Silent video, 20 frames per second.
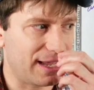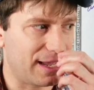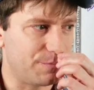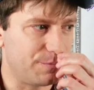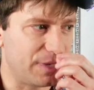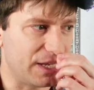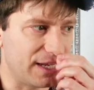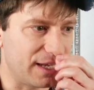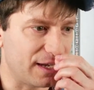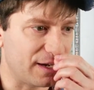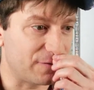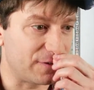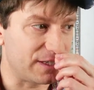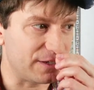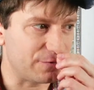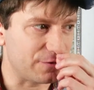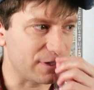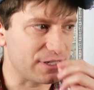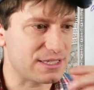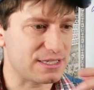a big enough
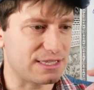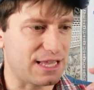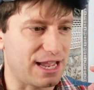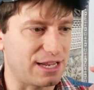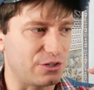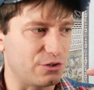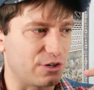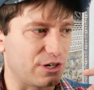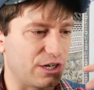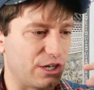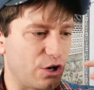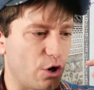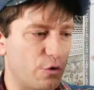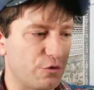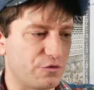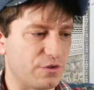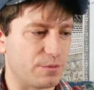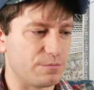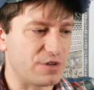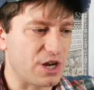difference that you're going to go
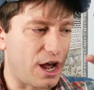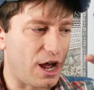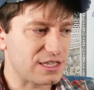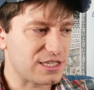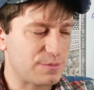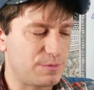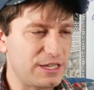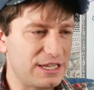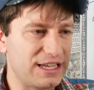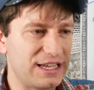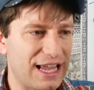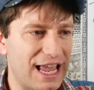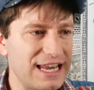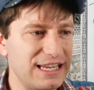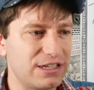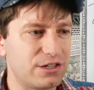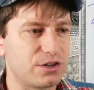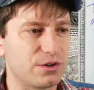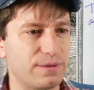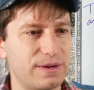from not speaking
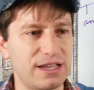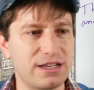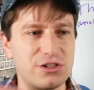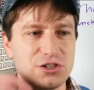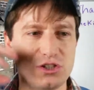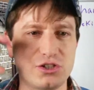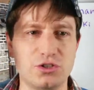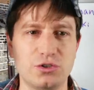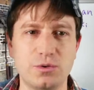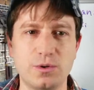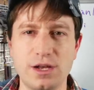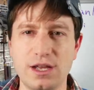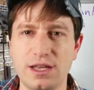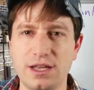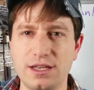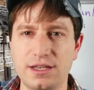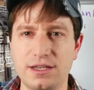any Korean to,